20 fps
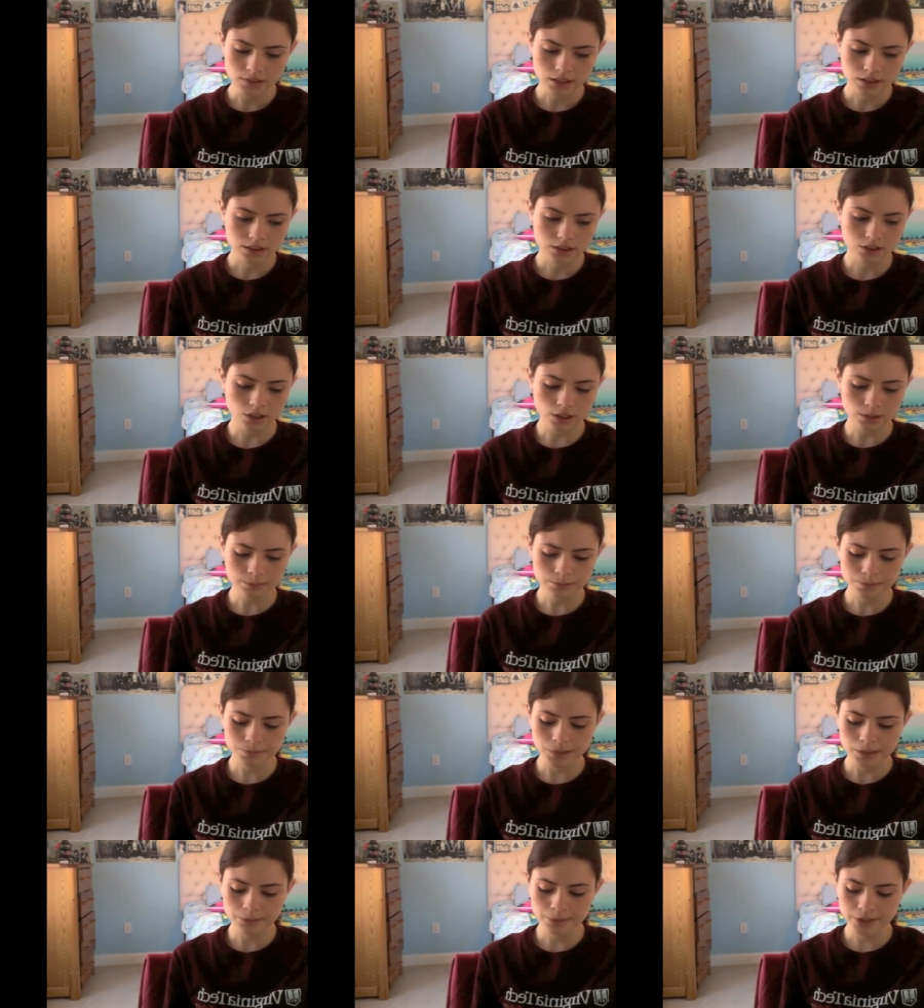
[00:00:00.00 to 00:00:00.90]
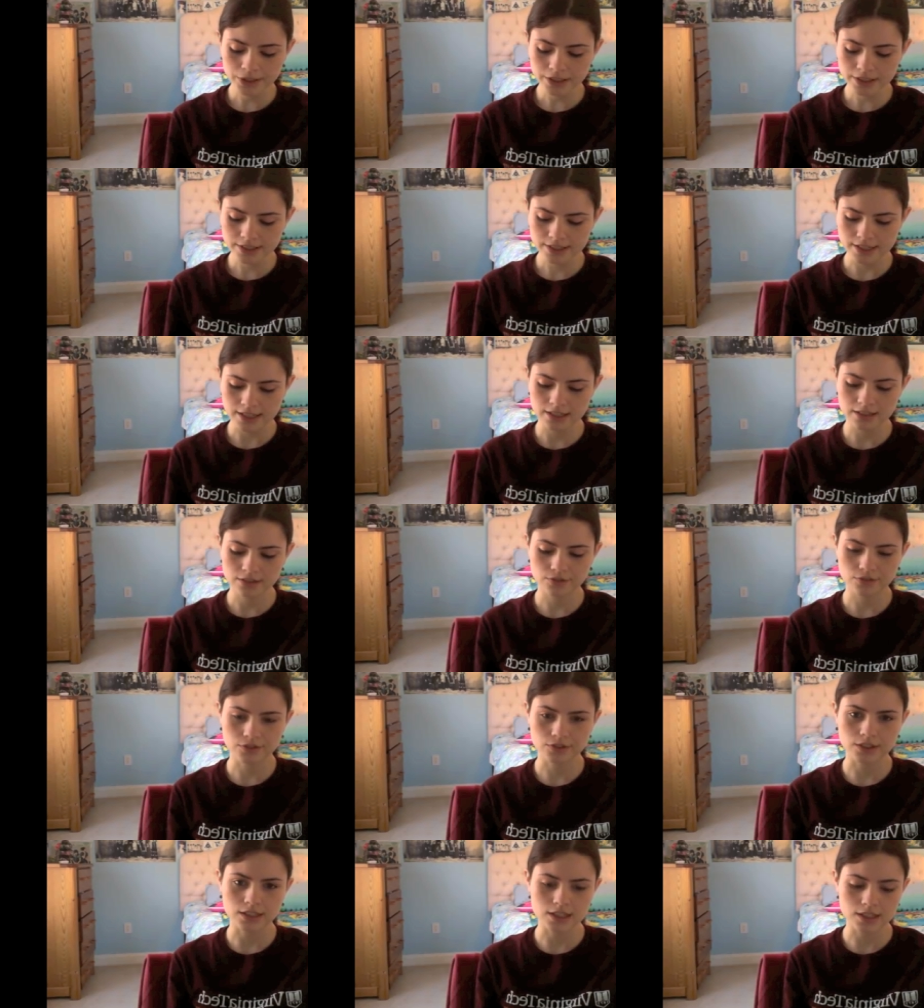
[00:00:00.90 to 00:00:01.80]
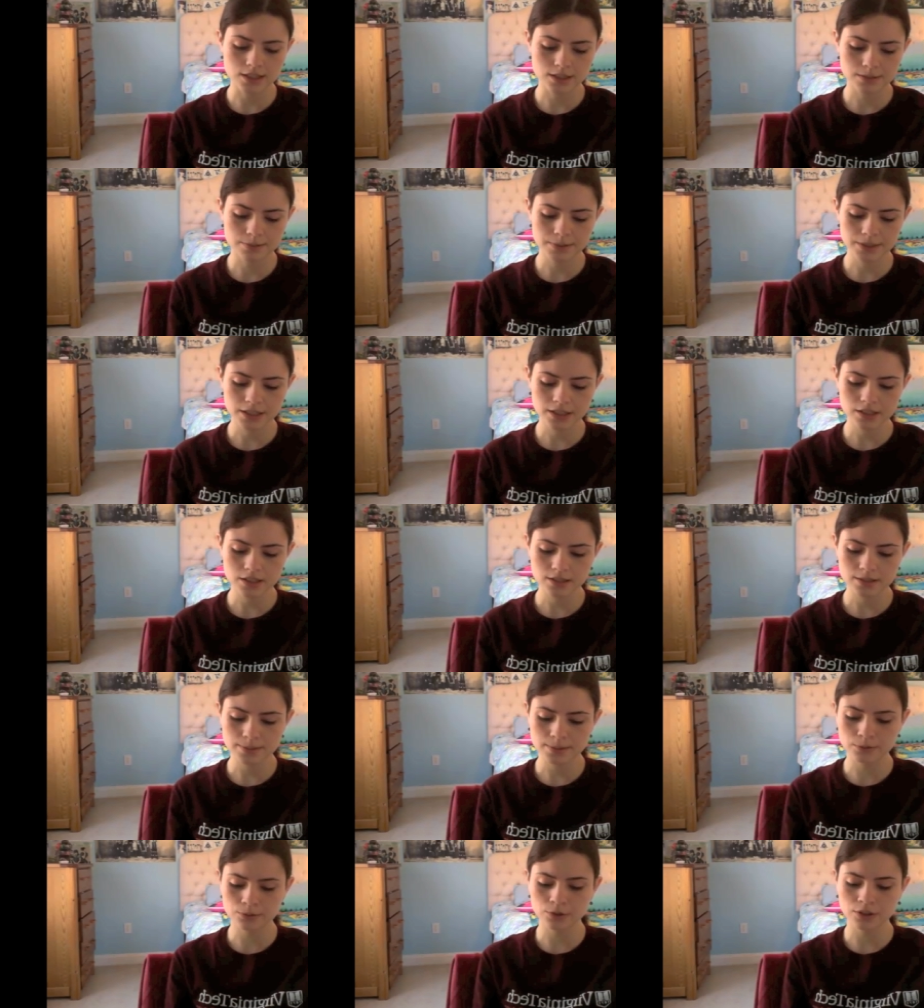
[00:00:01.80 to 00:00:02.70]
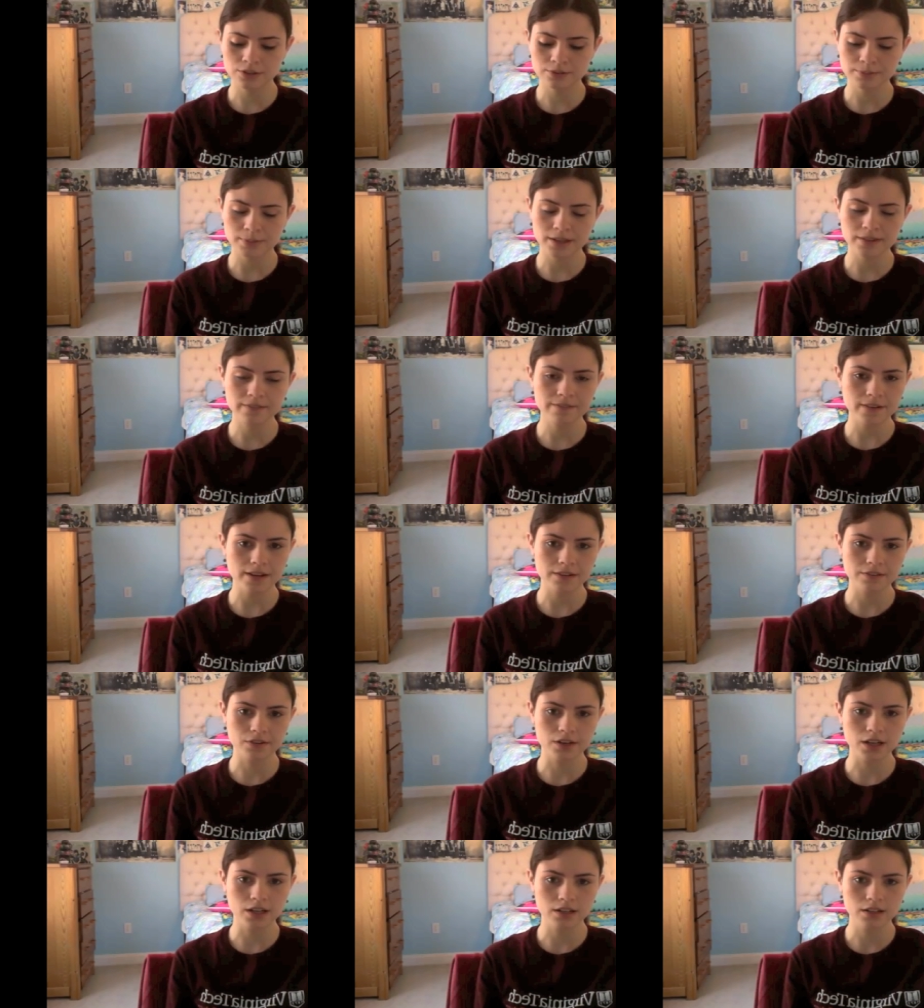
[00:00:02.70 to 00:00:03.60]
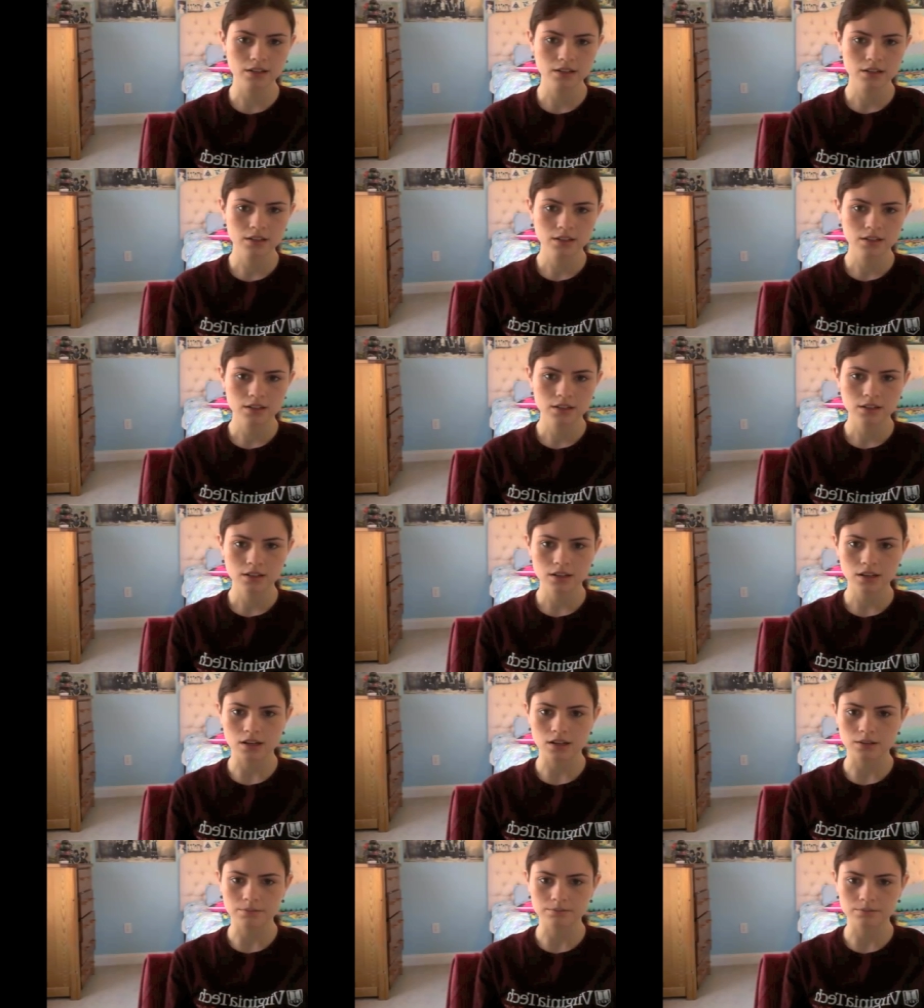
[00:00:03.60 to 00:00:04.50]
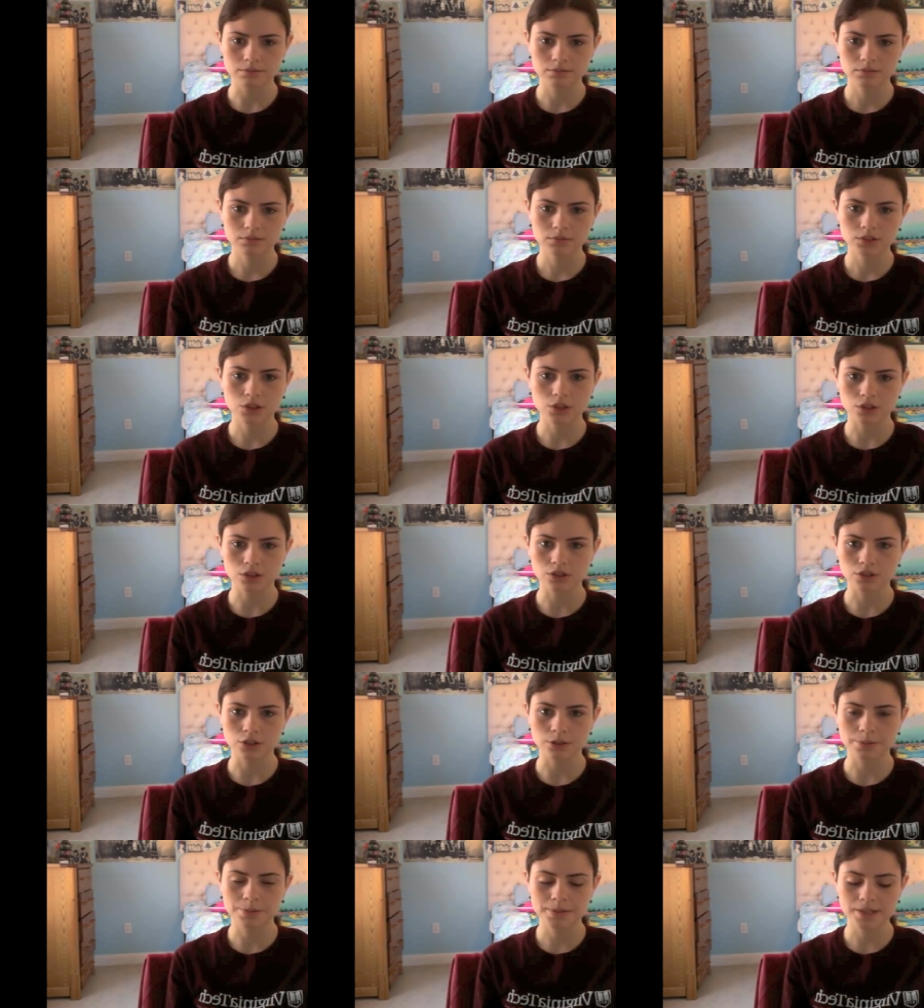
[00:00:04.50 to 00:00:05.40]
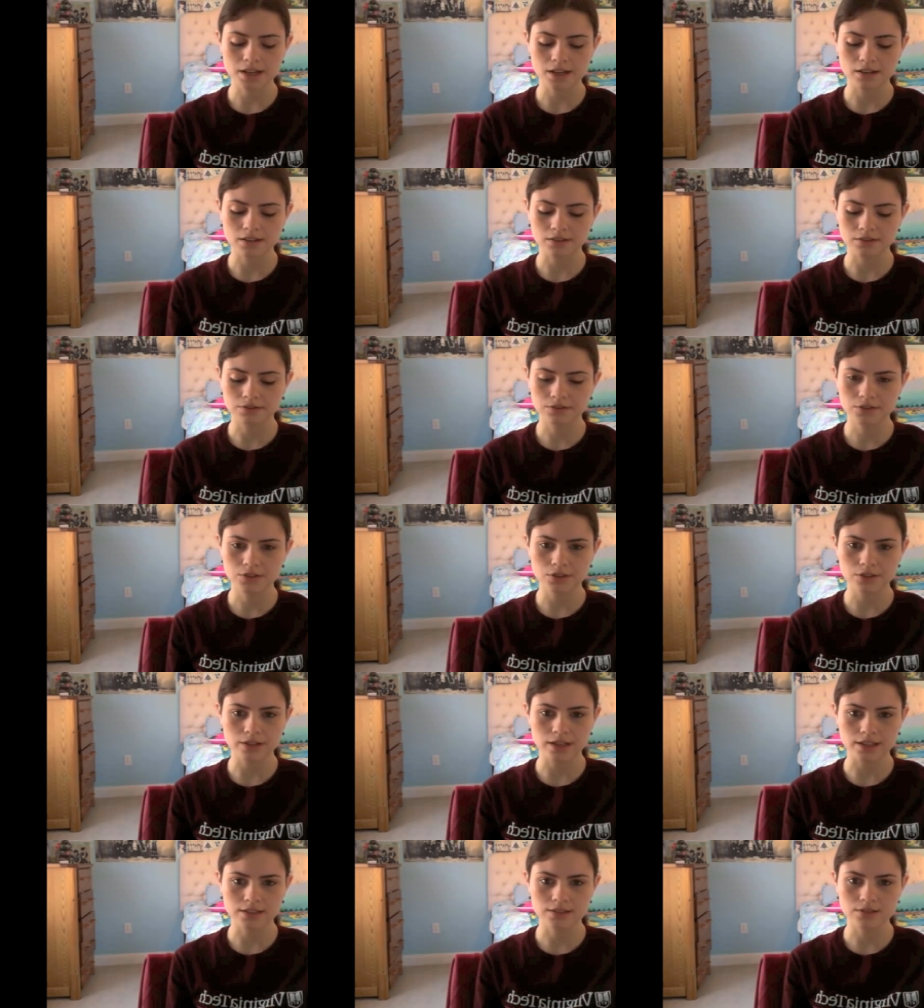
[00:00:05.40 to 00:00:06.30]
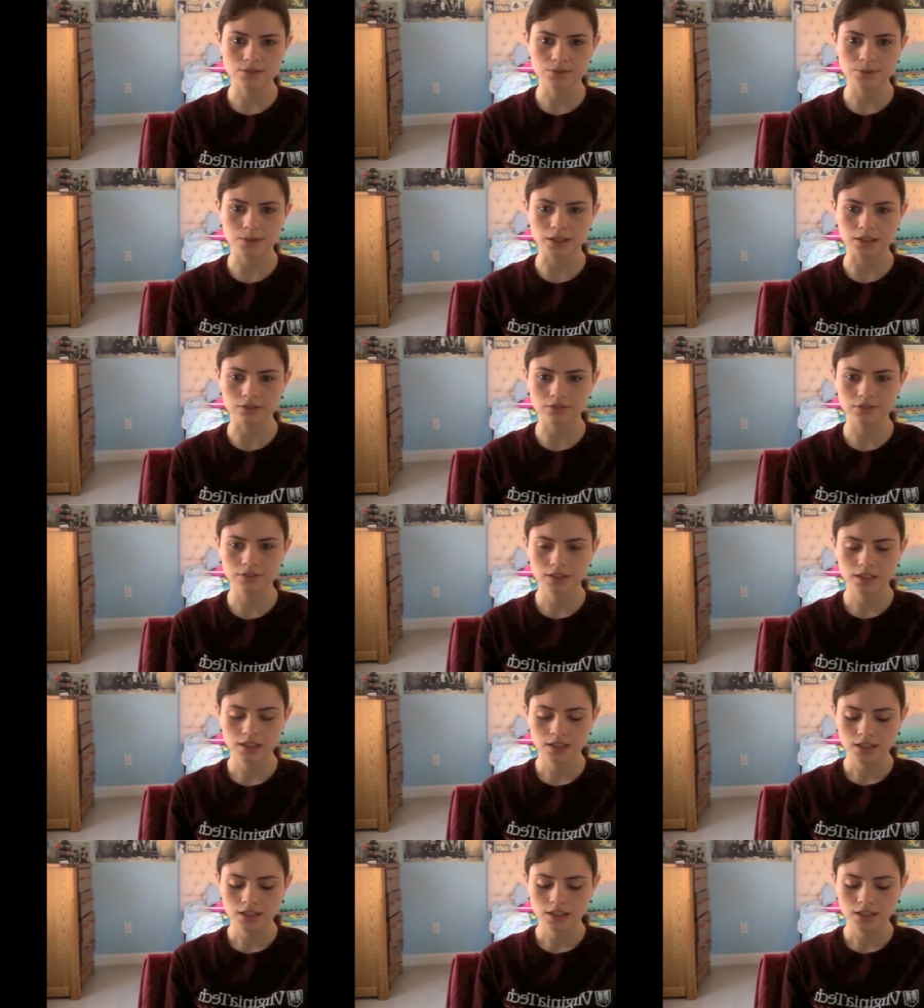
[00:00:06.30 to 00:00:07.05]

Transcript: So I'm, I'm pretty excited for this. Spica has been one of my favorite um, girl groups of 2012.